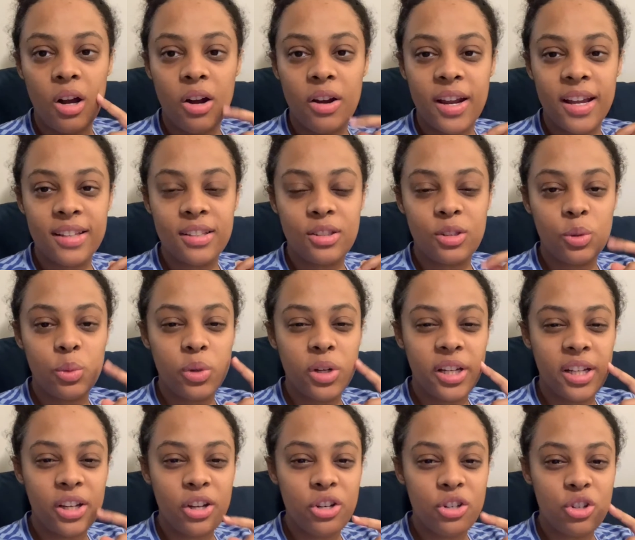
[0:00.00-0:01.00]
All right, so we're
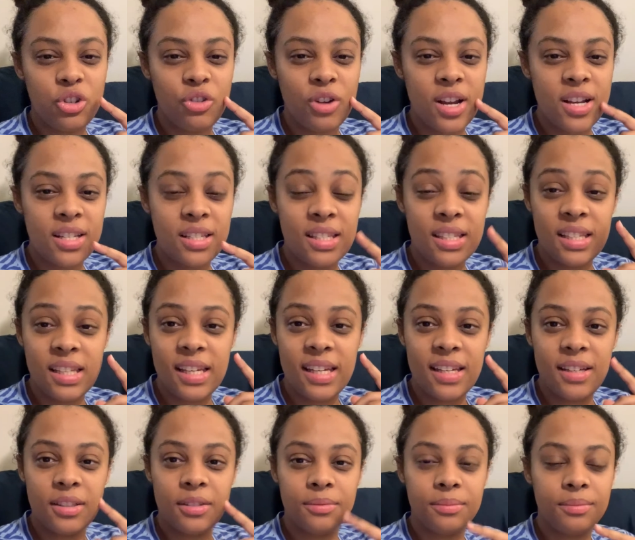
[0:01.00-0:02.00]
here trying to
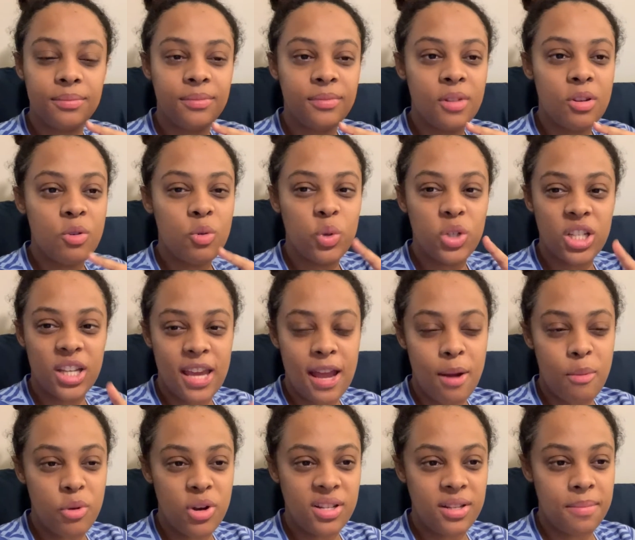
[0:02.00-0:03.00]
see which
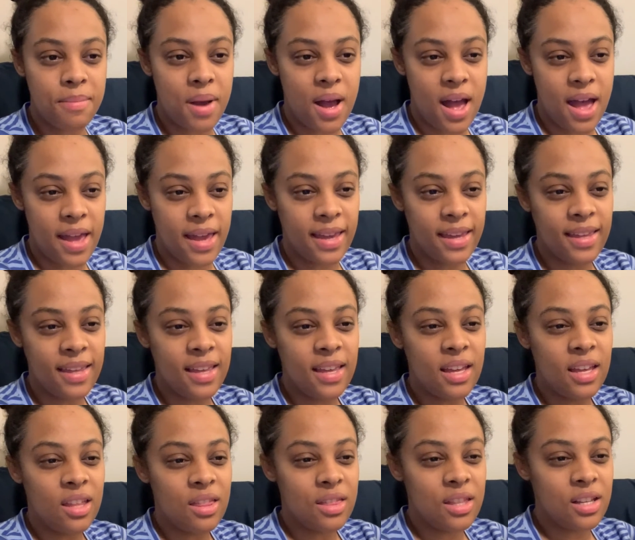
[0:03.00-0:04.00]
camera to buy,
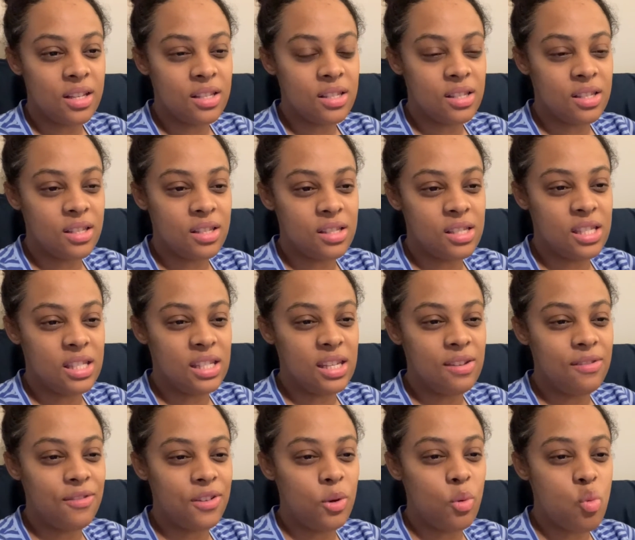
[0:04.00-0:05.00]
the
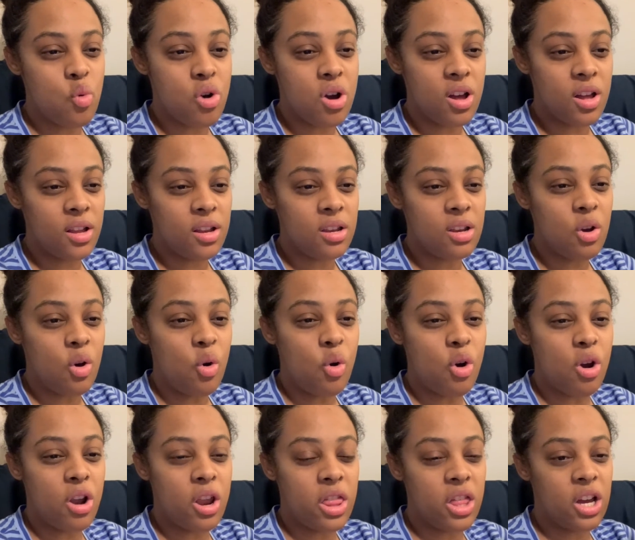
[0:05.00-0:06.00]
Z V one
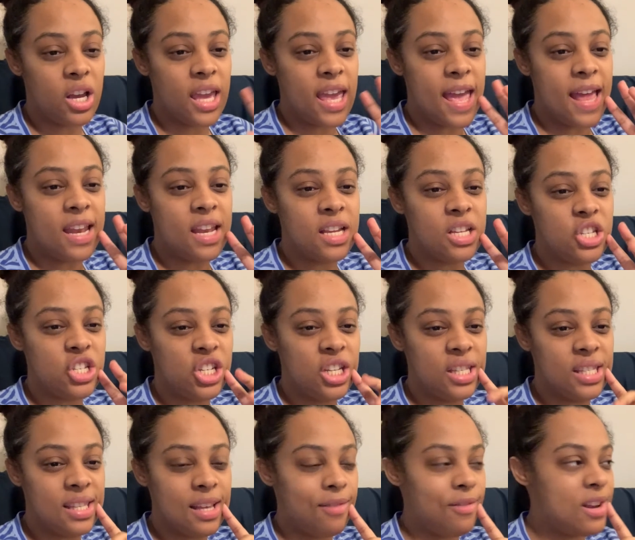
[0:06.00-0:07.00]
or the Canon G
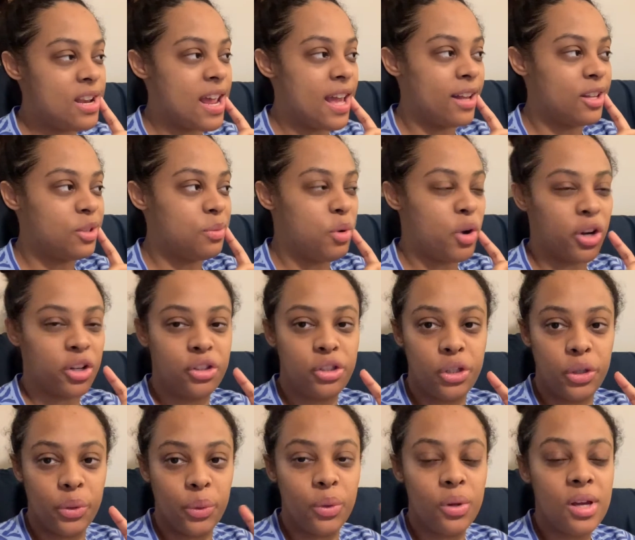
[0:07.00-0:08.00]
seven X Mark
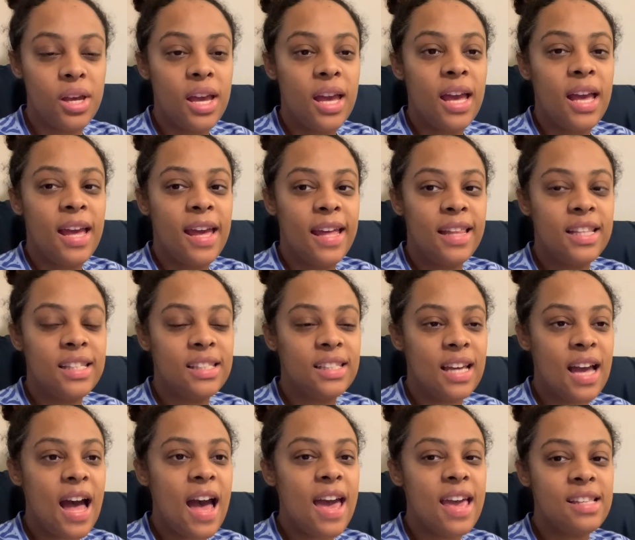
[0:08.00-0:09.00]
two. And this
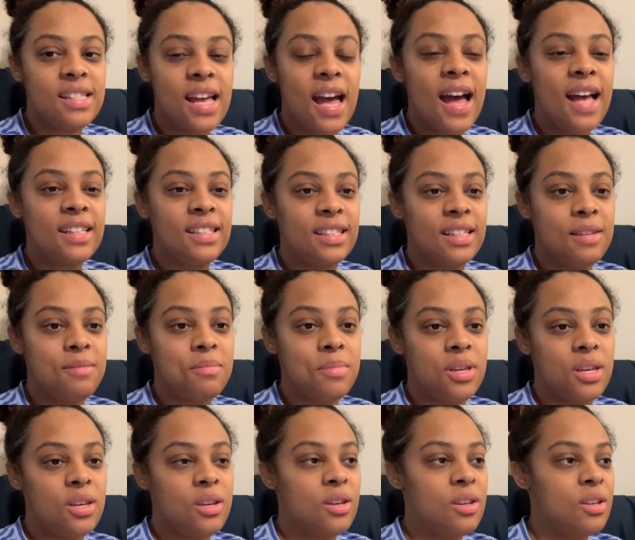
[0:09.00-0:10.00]
guy is asking
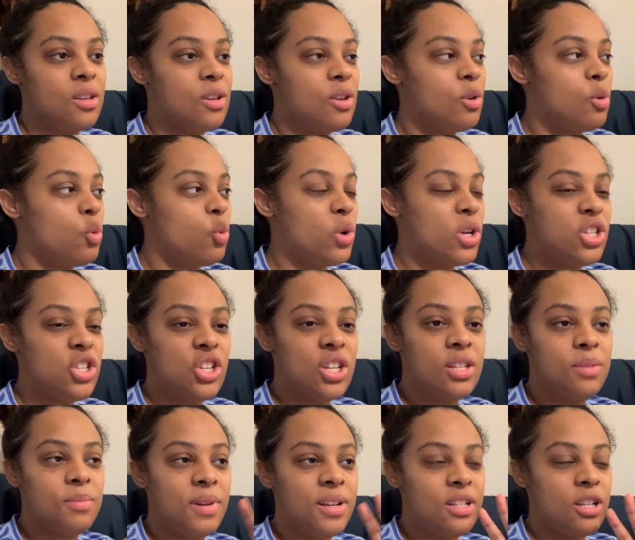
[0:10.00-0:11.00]
me which
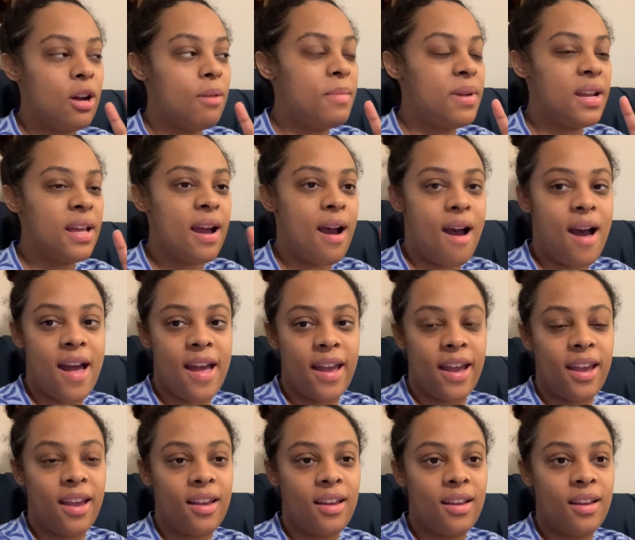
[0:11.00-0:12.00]
is my dominant
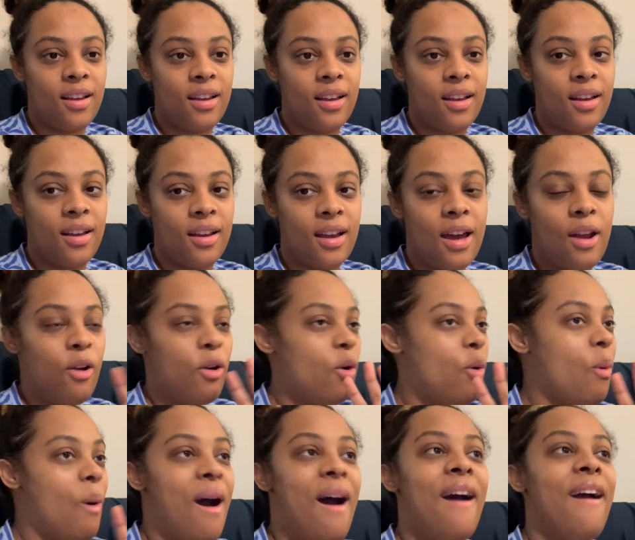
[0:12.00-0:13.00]
eye. I don't know
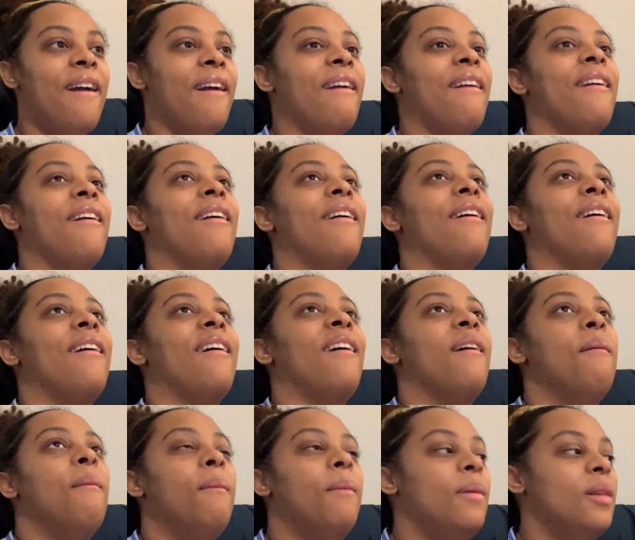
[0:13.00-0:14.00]
why.
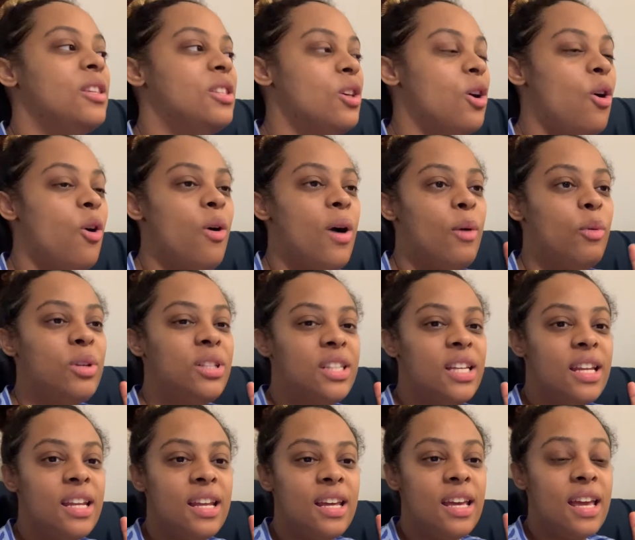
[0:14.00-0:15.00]
Um, so we
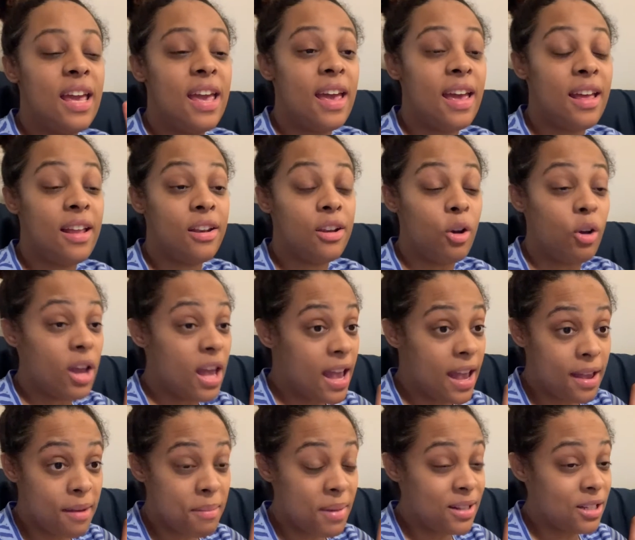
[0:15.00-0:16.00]
did it, and
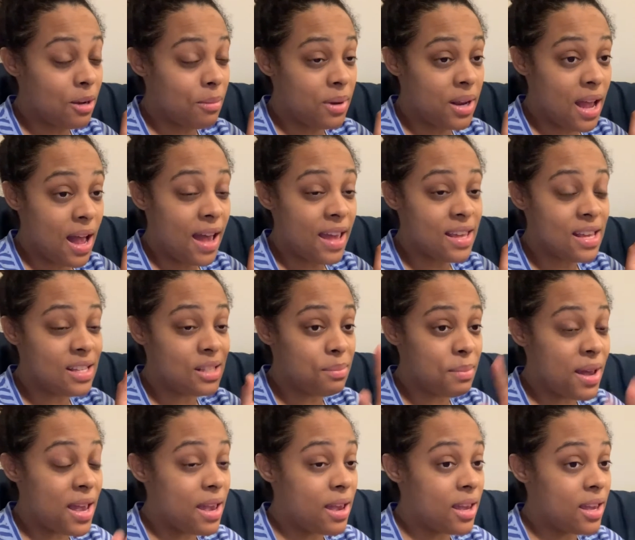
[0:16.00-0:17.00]
okay, my dominant eye is
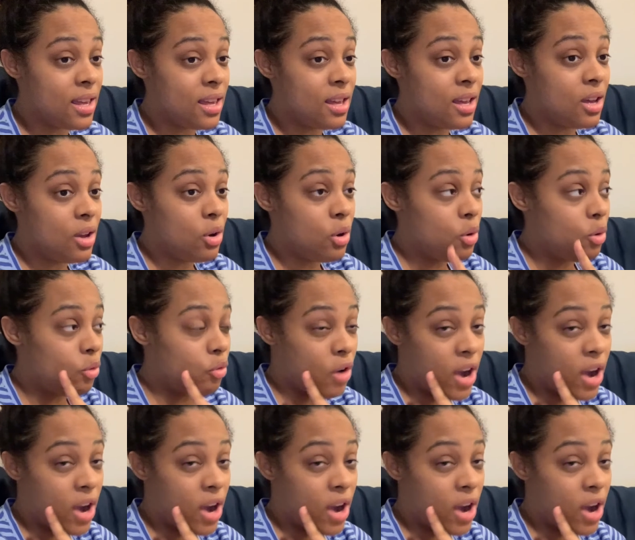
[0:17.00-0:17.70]
my right.